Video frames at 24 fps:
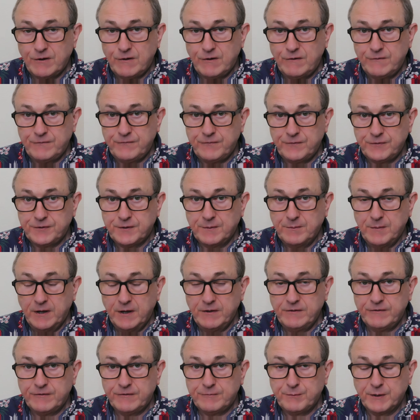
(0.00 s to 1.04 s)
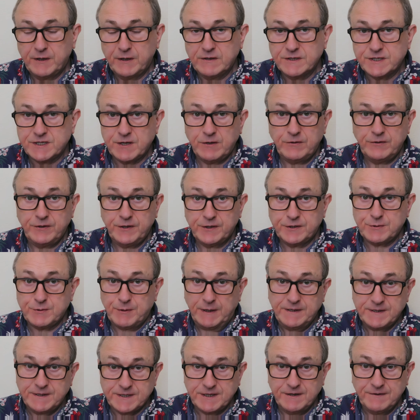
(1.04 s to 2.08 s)
of the month, because on the
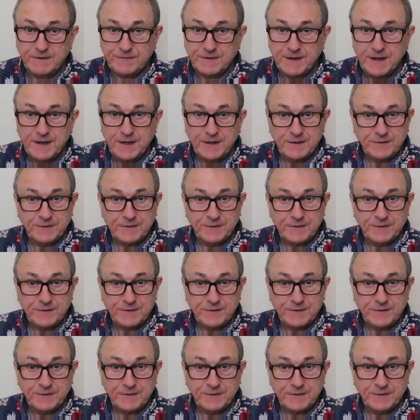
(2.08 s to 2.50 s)
twentieth